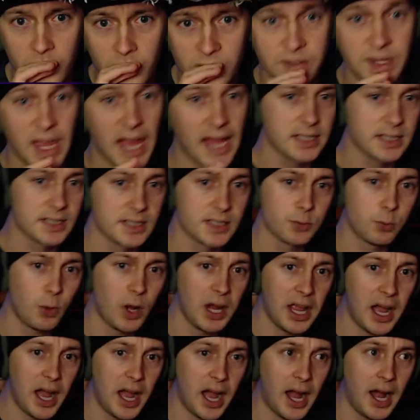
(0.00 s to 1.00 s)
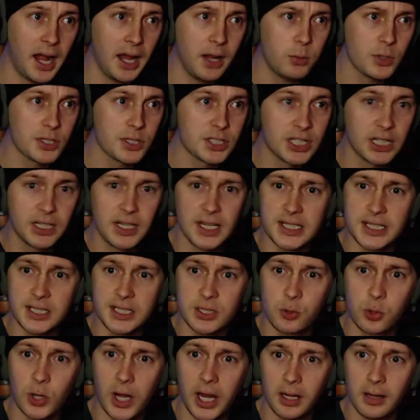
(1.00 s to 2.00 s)
That's why I was in his
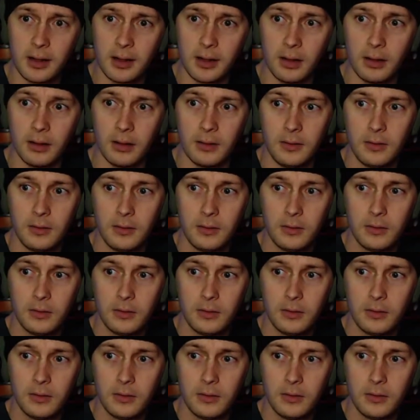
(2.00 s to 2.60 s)
cradle.